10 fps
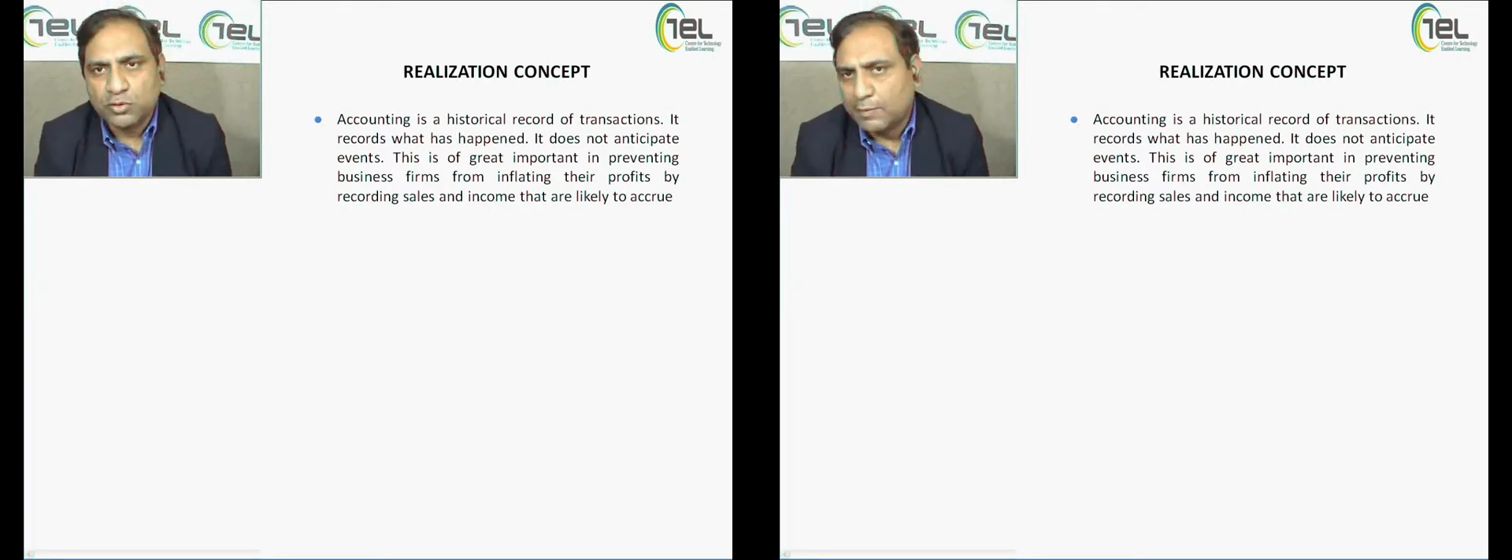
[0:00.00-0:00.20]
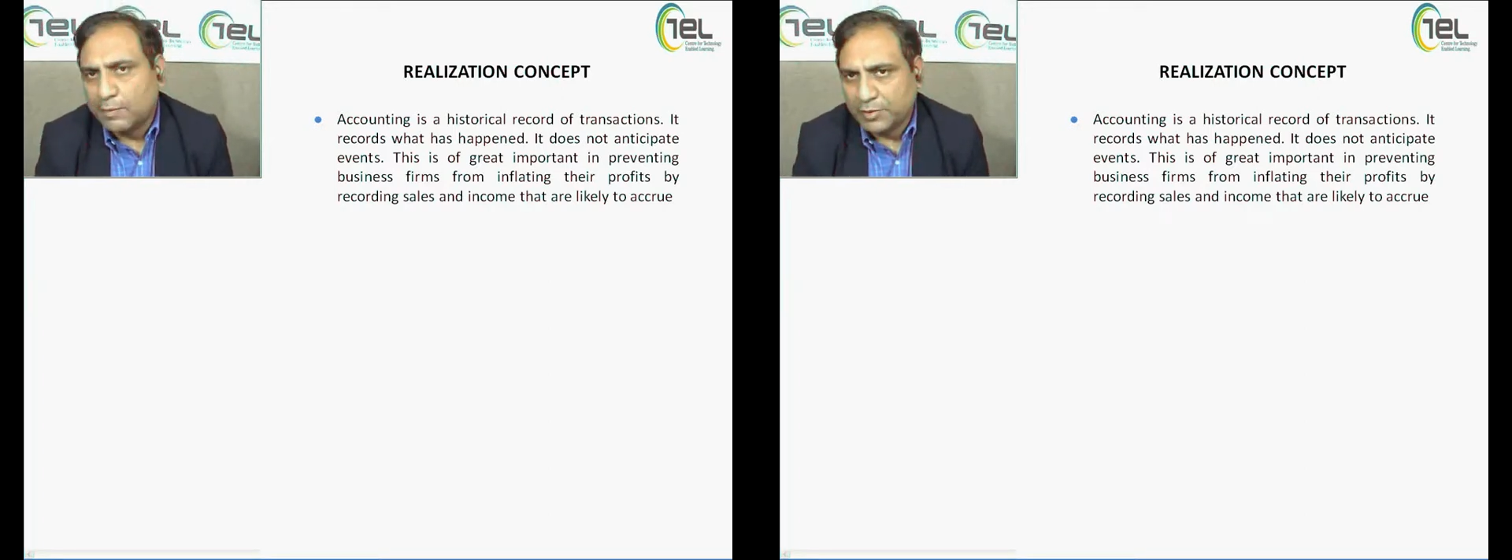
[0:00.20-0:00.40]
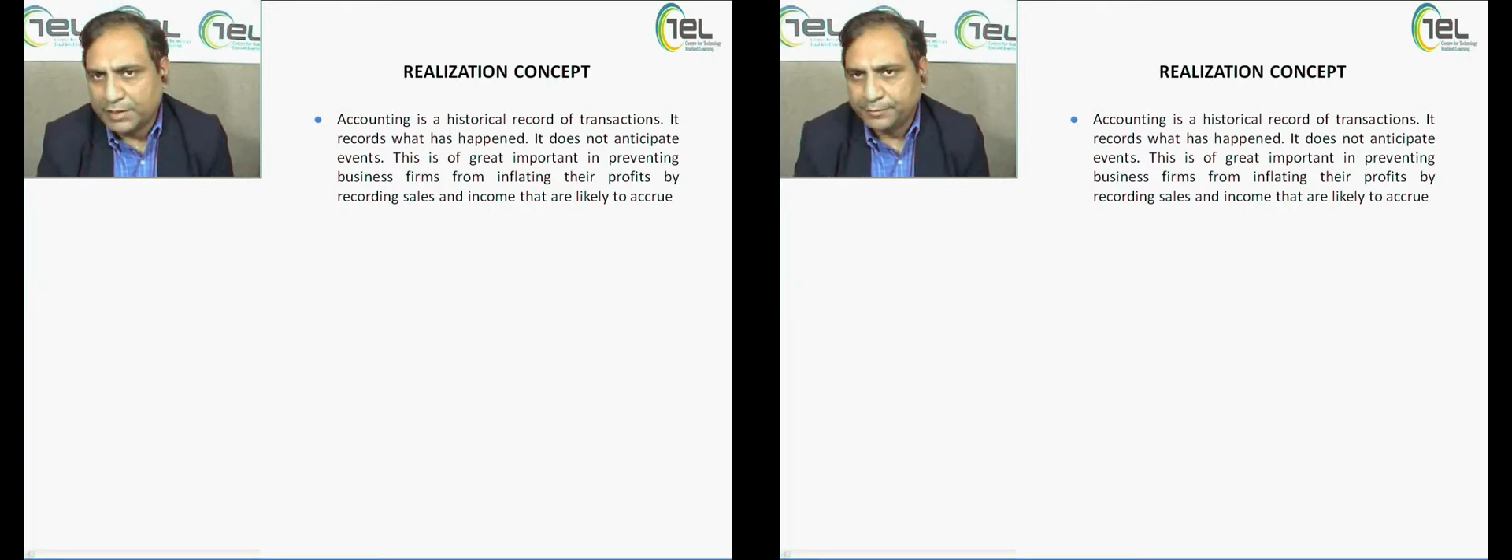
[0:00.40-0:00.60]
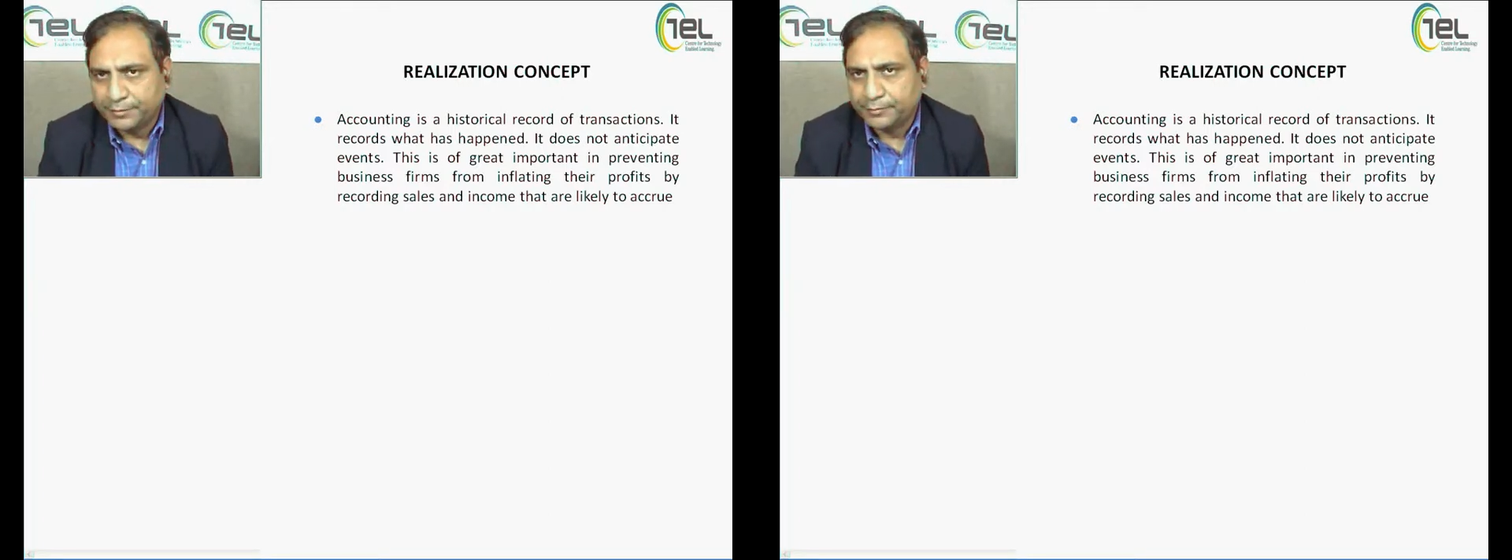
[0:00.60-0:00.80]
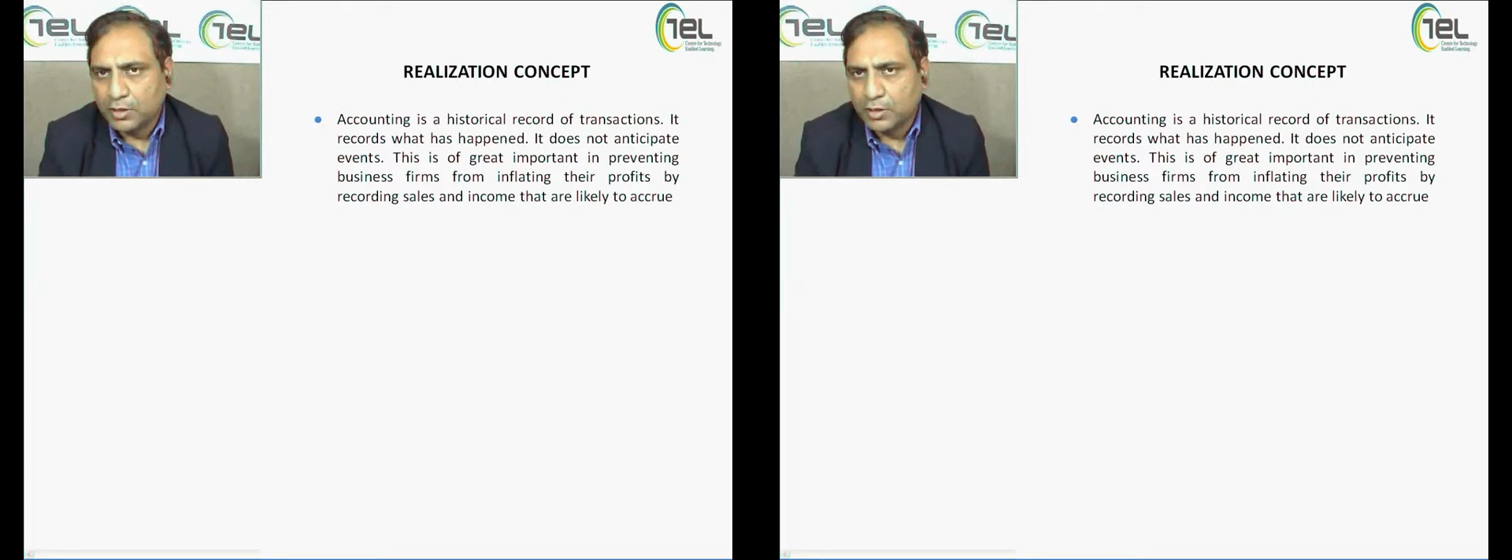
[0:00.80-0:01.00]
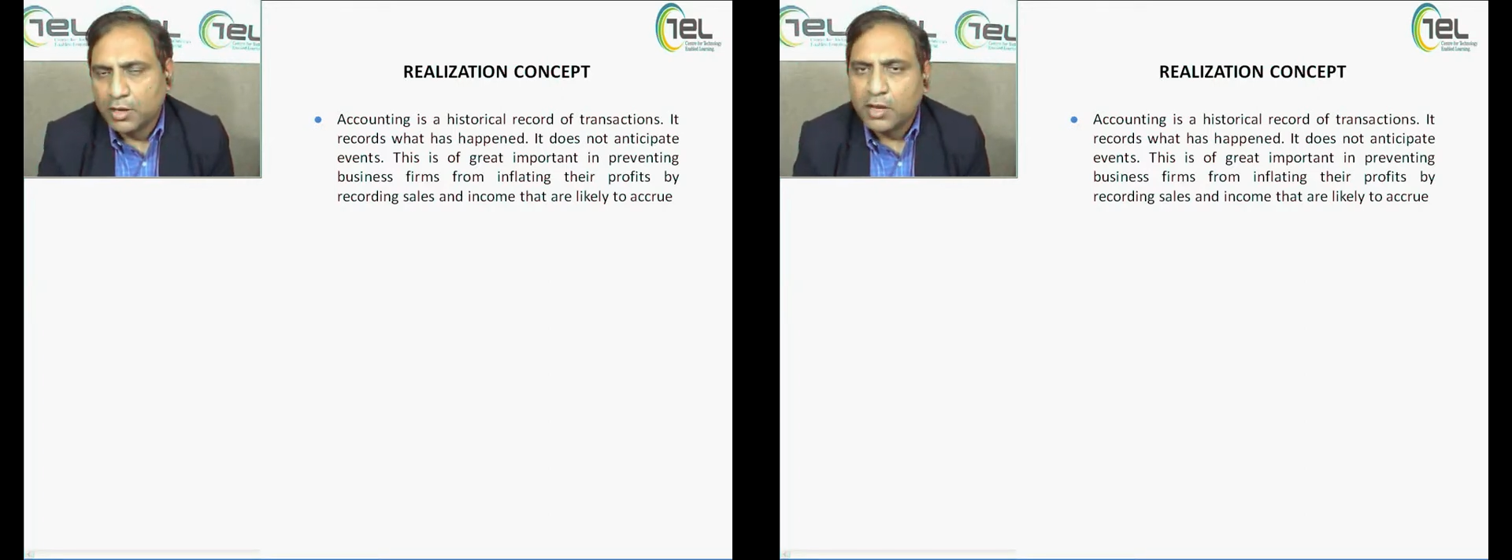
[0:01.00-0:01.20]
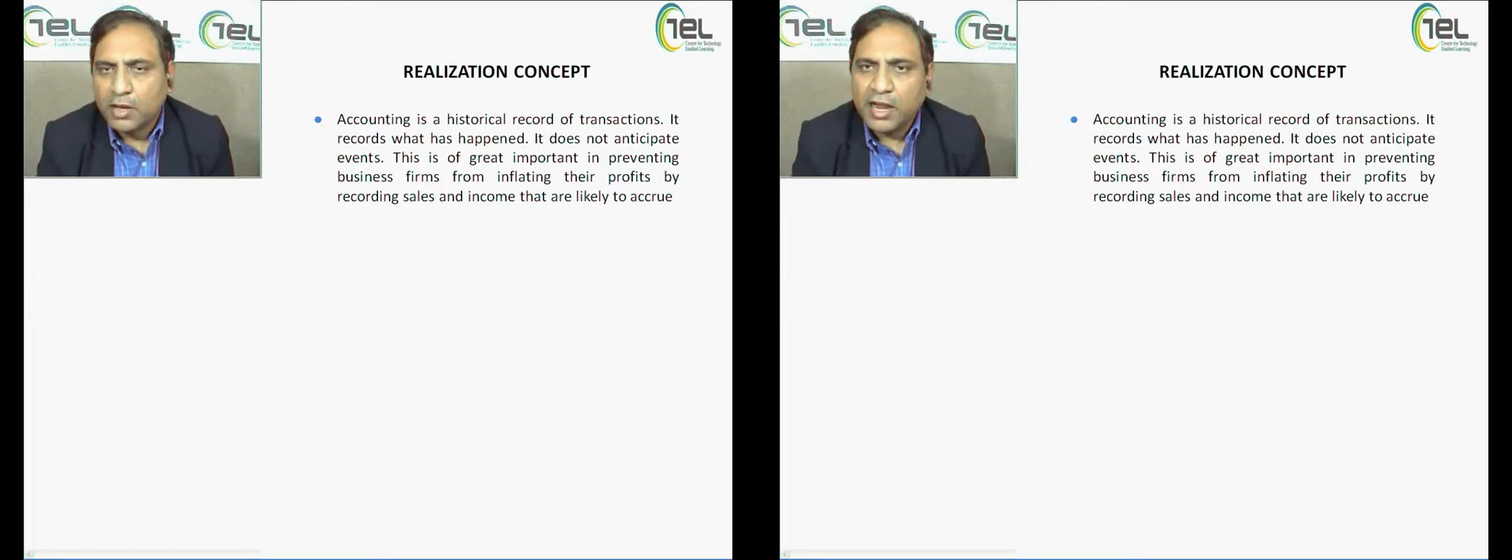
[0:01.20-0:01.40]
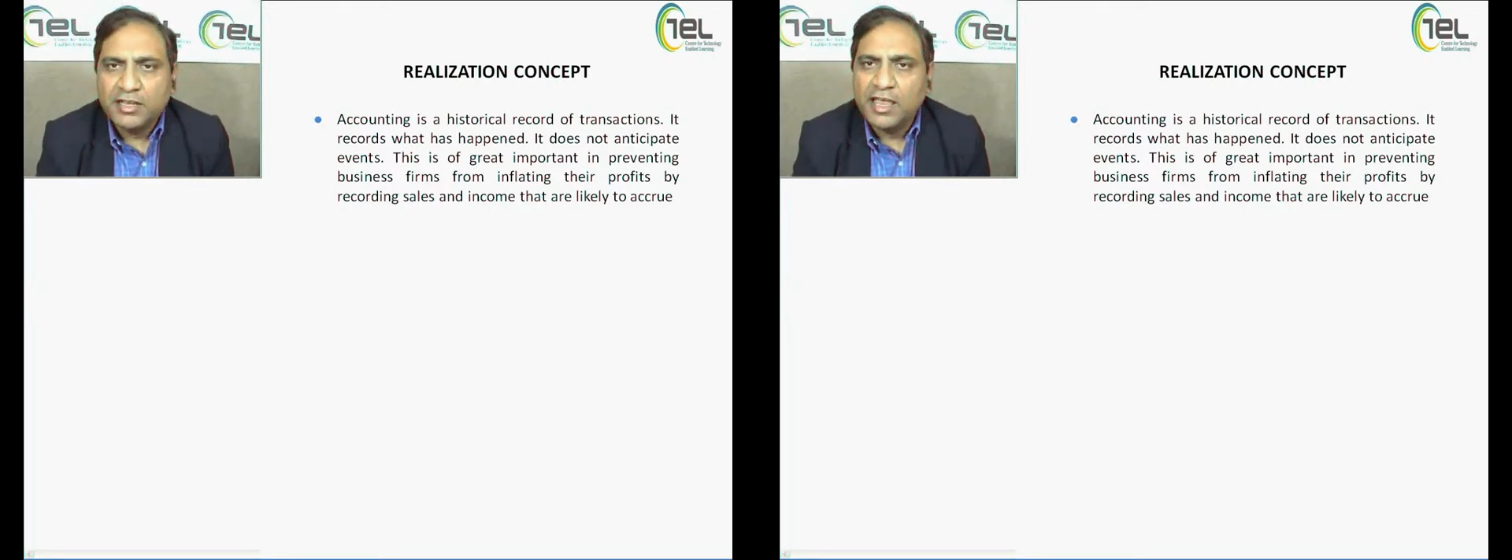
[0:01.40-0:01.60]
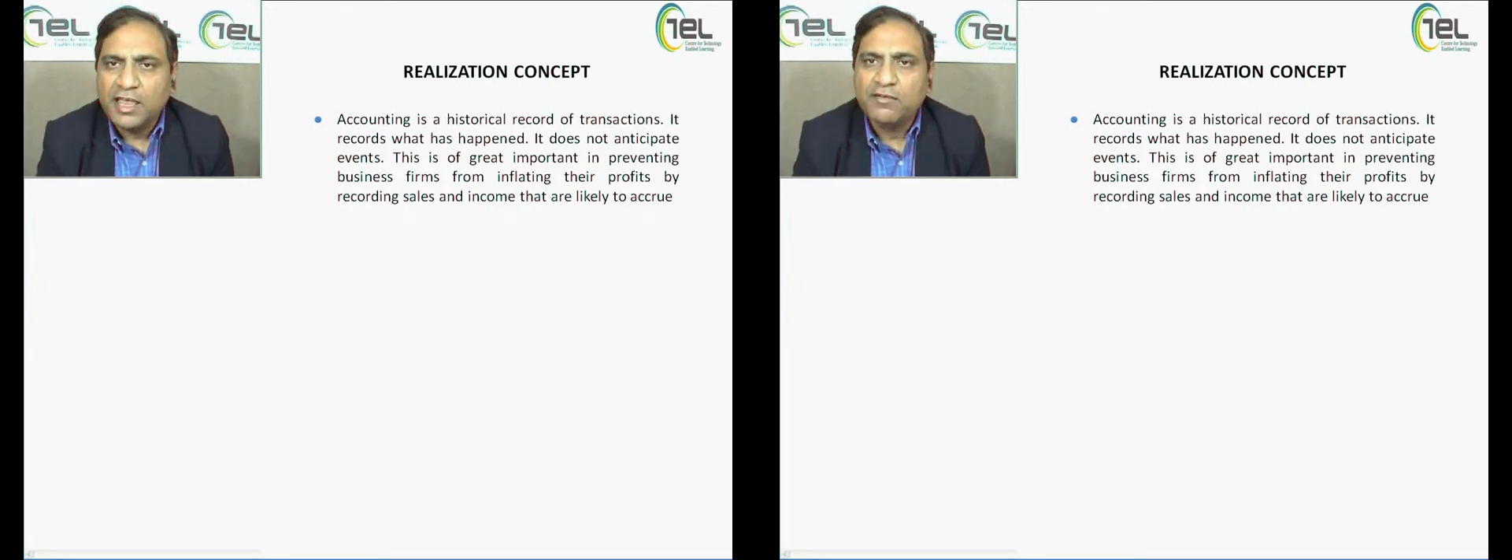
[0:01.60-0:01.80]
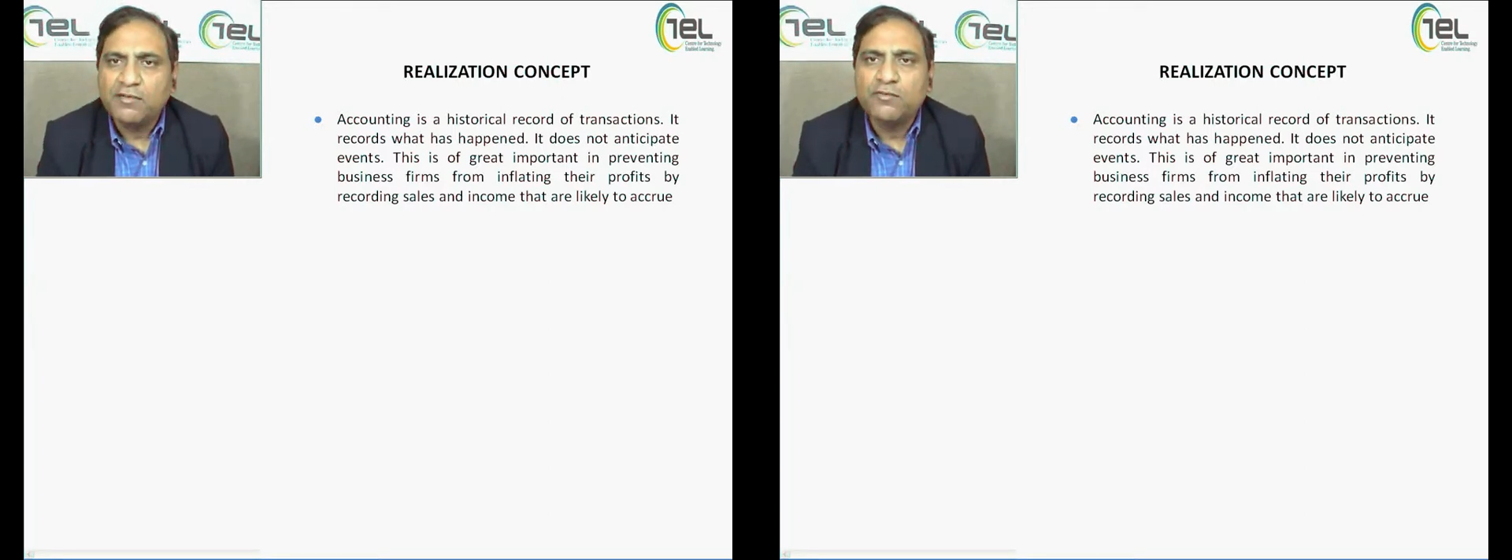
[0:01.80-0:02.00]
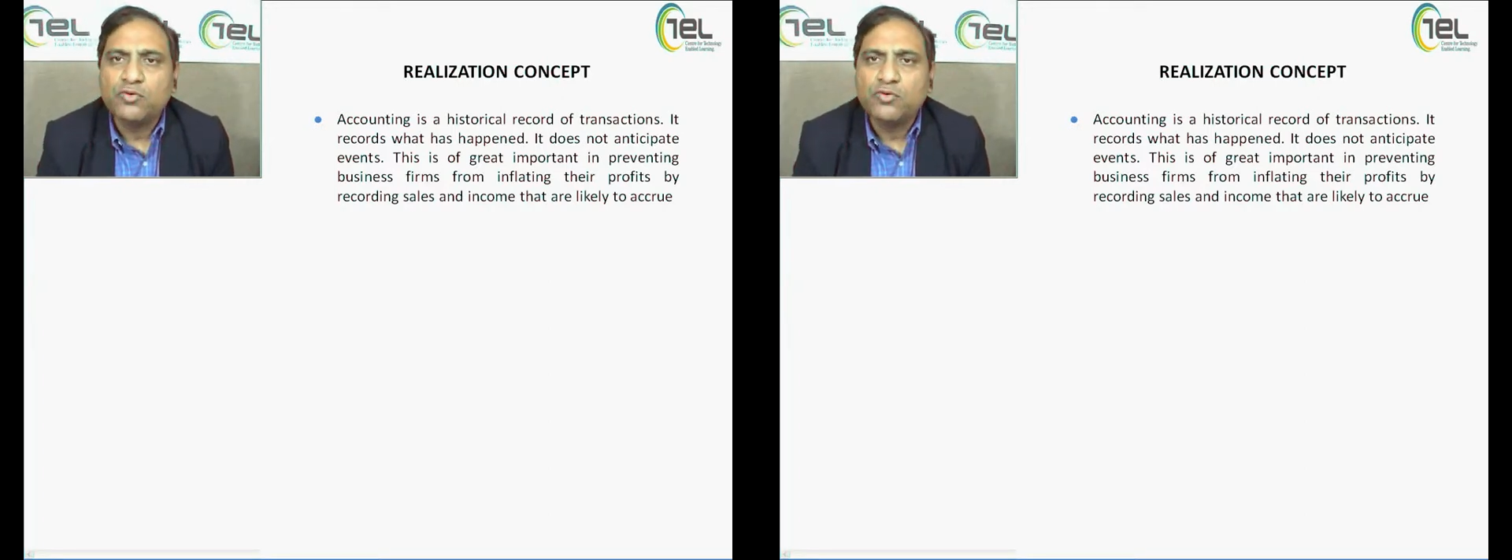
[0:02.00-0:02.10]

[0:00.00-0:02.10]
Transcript: complete. And they have given